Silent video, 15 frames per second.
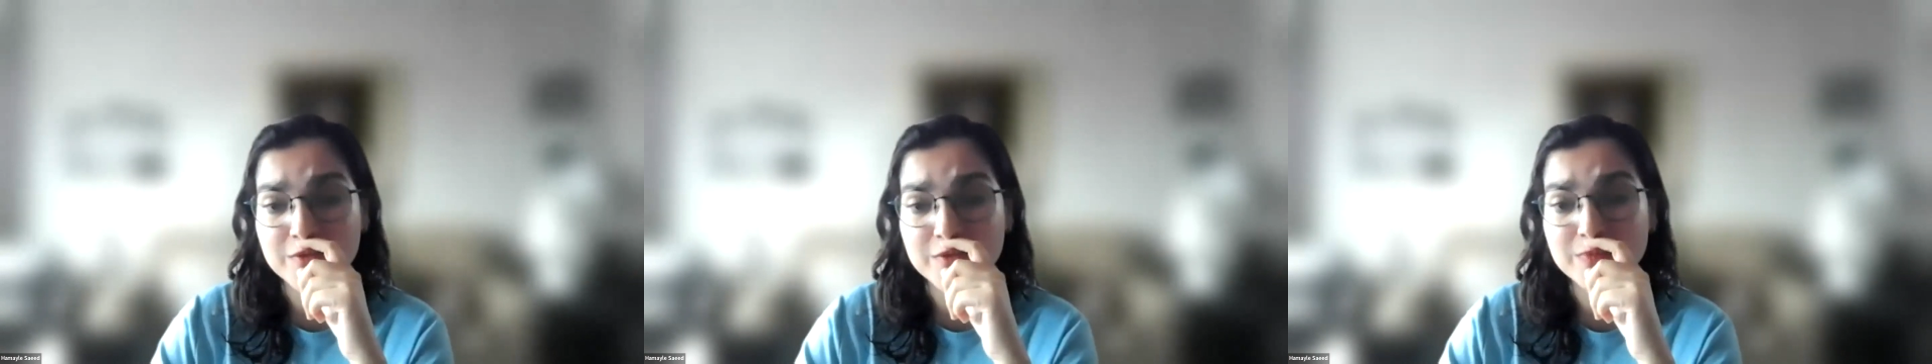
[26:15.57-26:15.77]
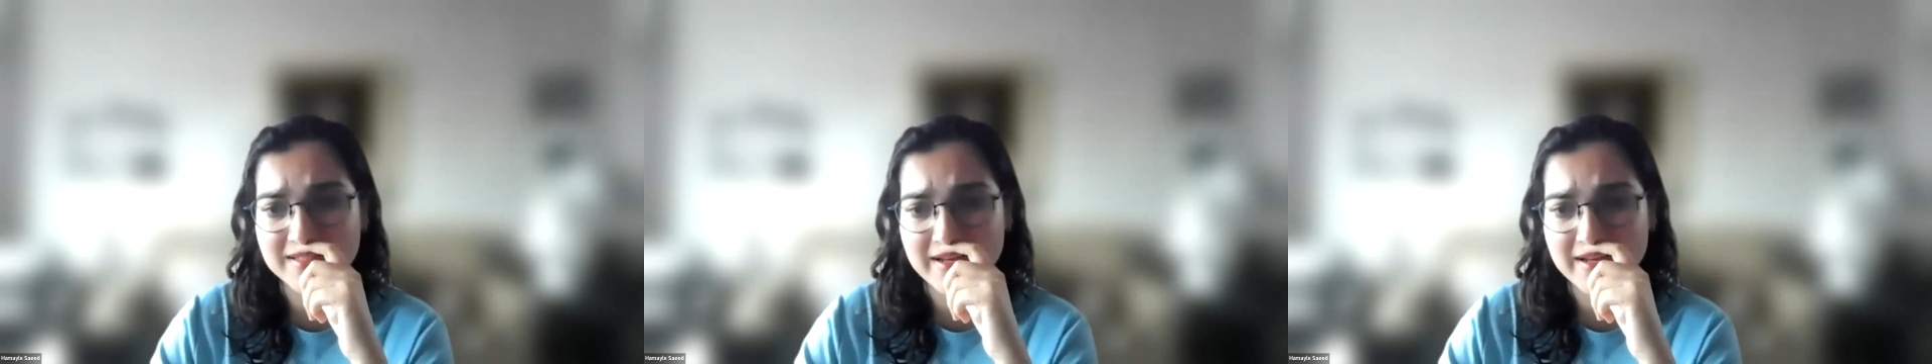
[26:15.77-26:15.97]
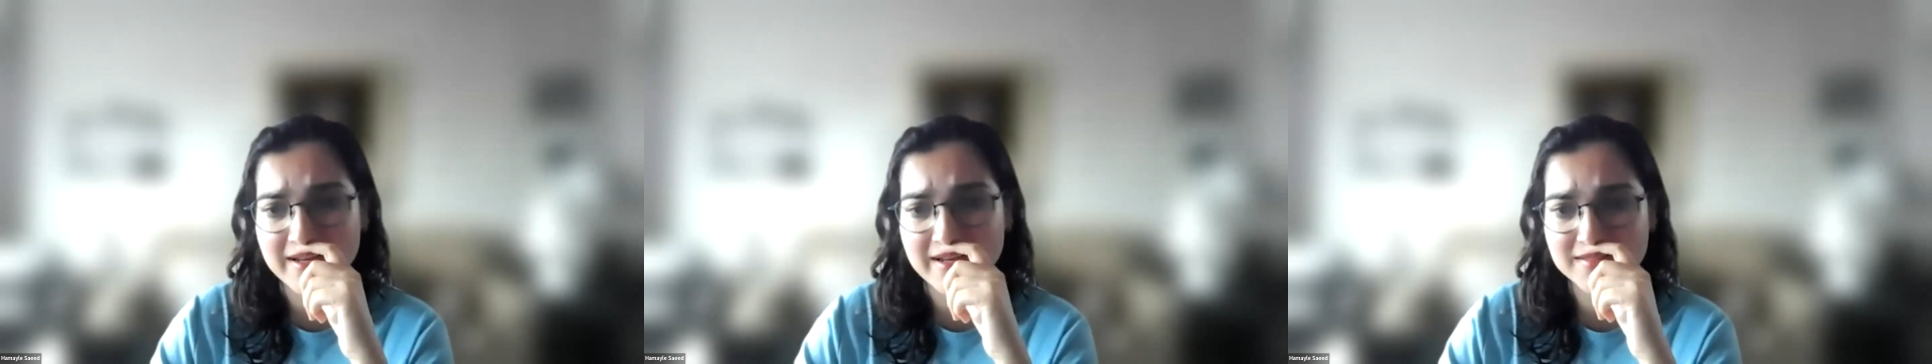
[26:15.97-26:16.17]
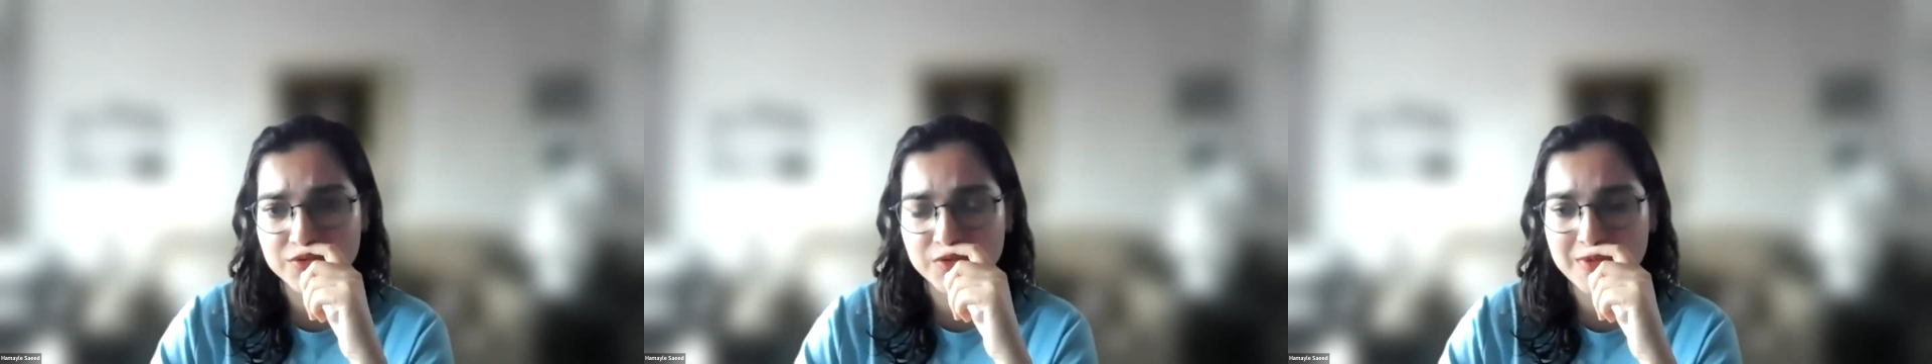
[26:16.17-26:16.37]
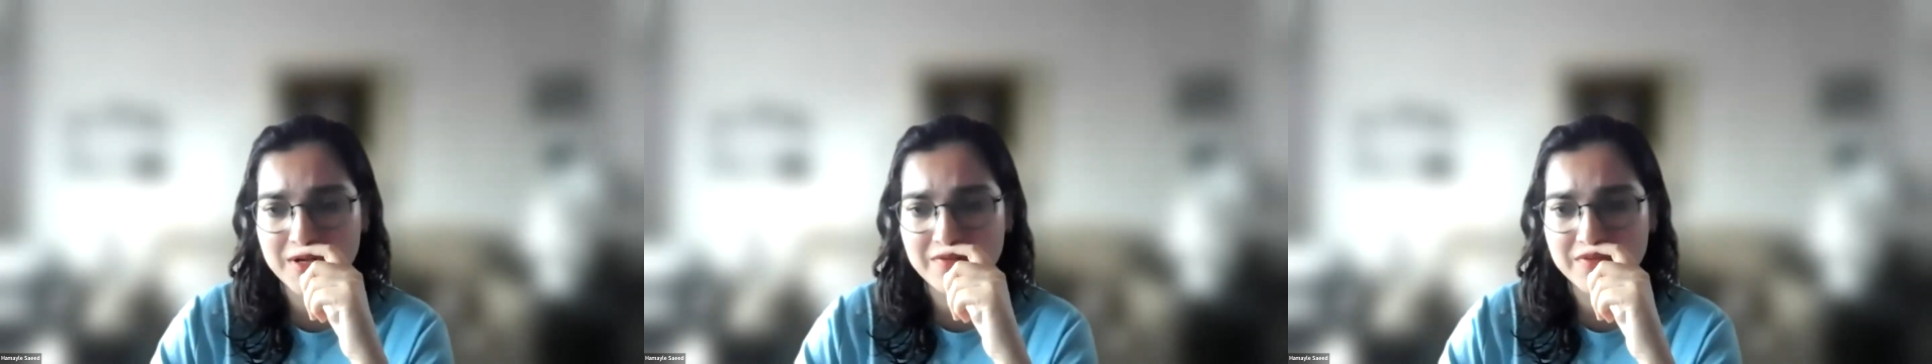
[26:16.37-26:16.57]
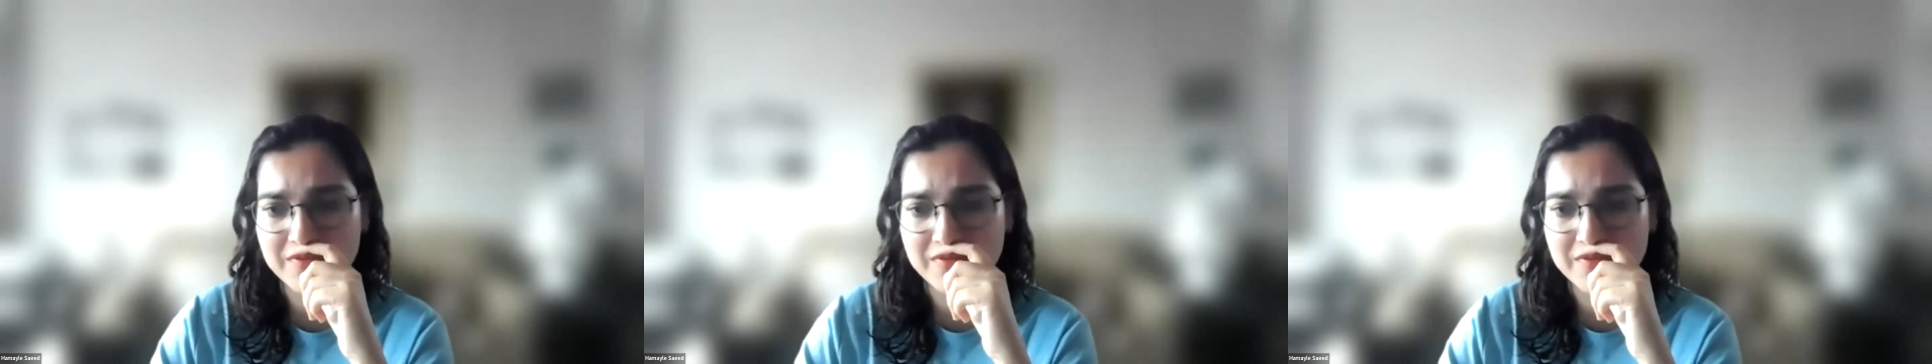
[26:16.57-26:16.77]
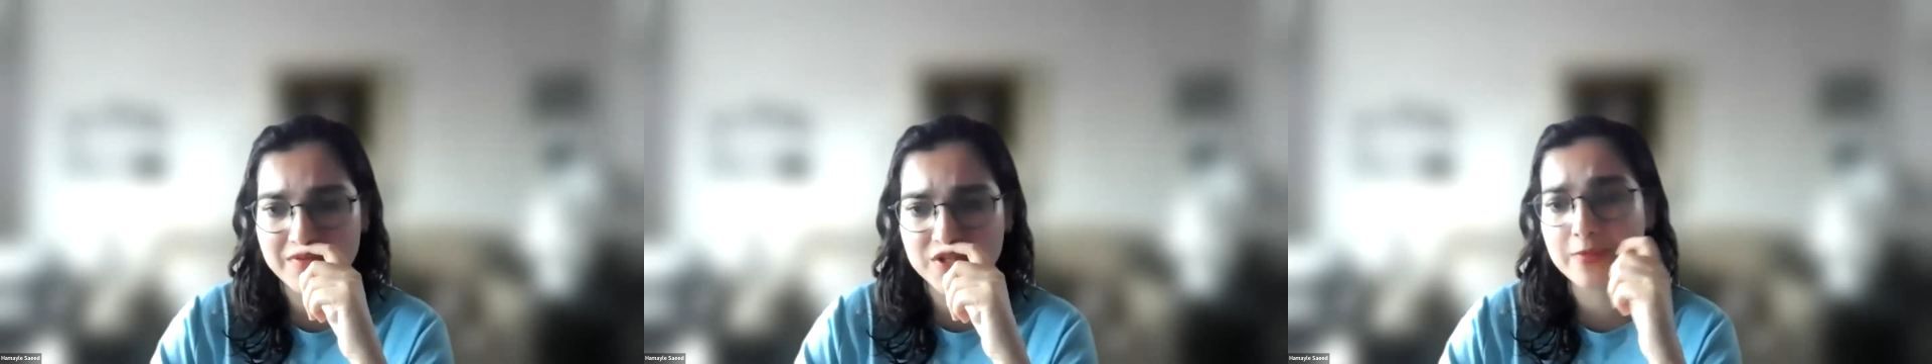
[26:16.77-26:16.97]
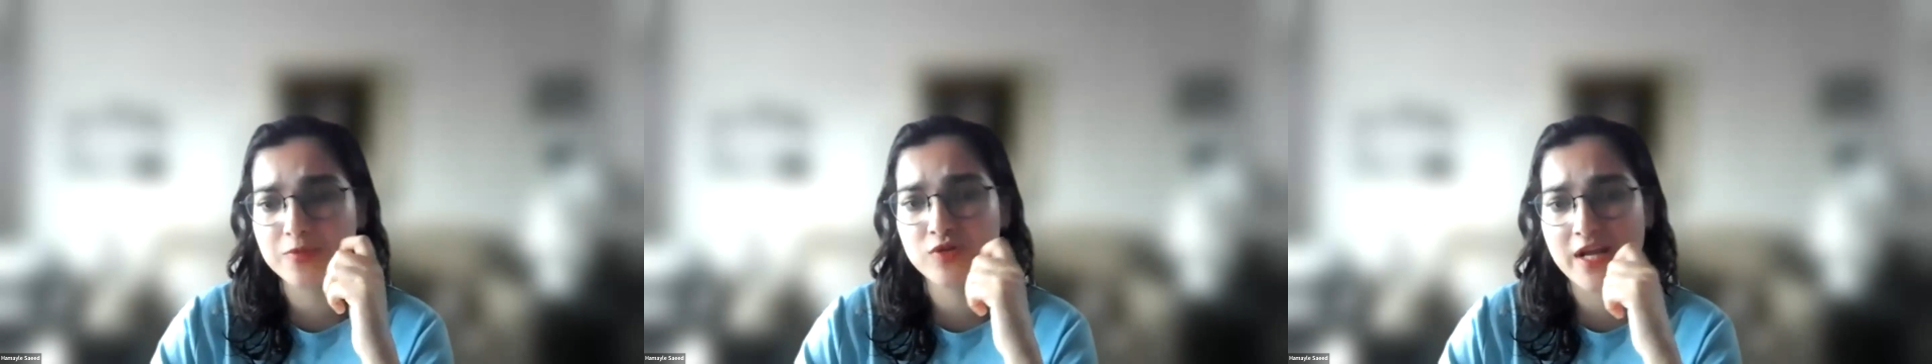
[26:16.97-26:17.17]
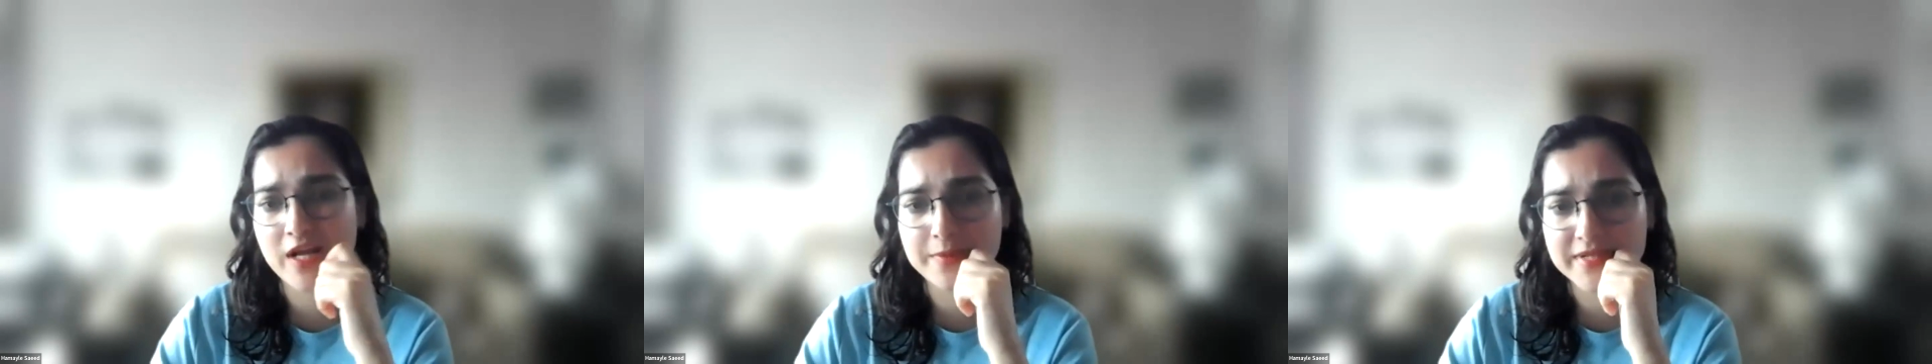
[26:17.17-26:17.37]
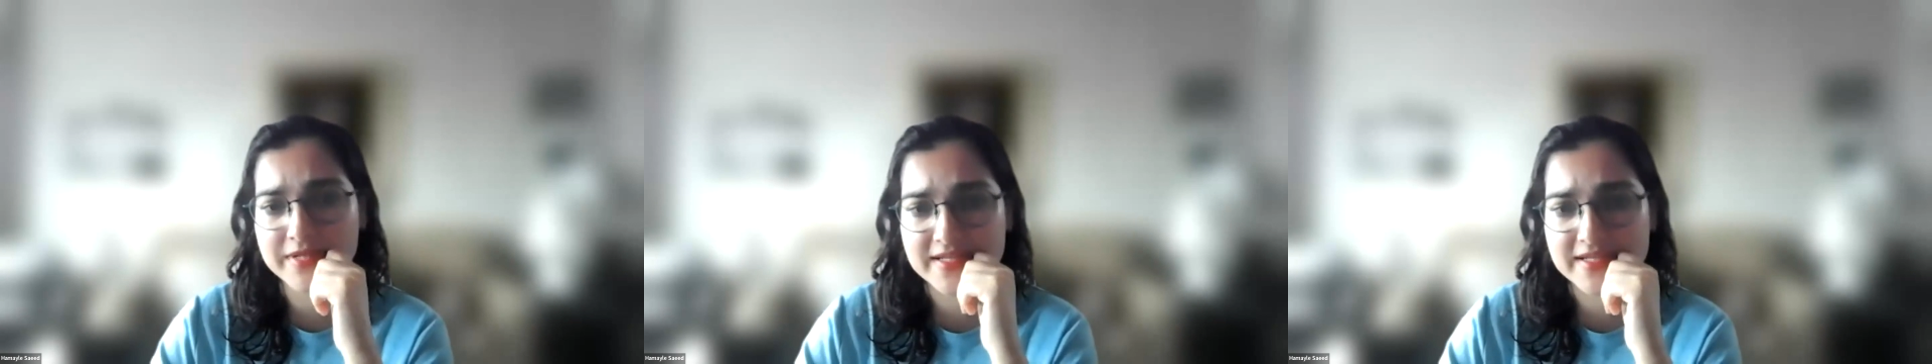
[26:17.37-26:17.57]
insights into the prevalence of type 2
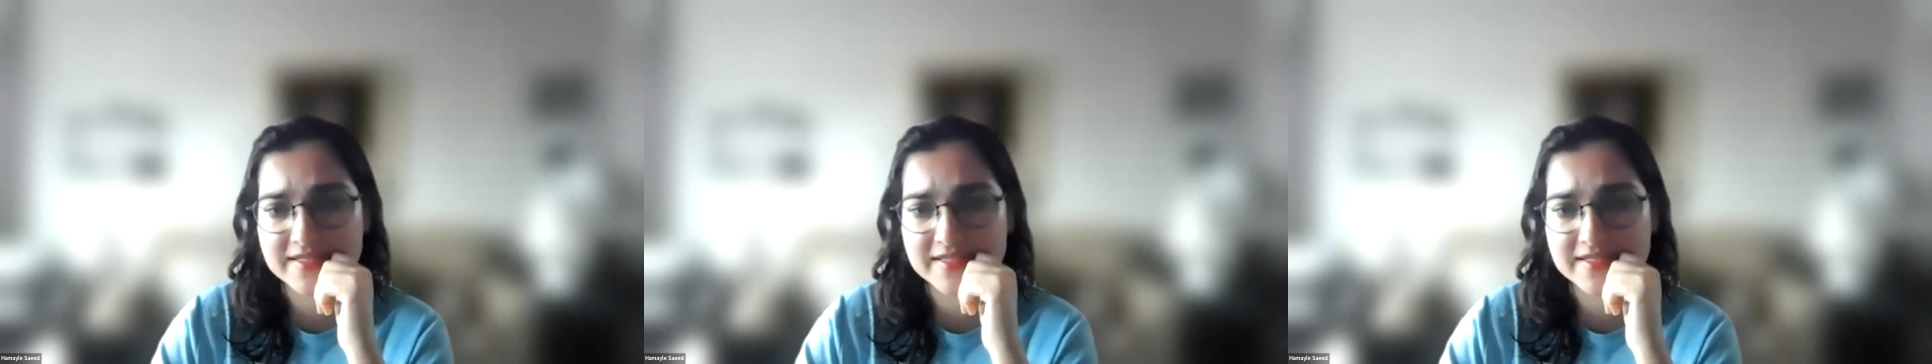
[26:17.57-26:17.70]
diabetes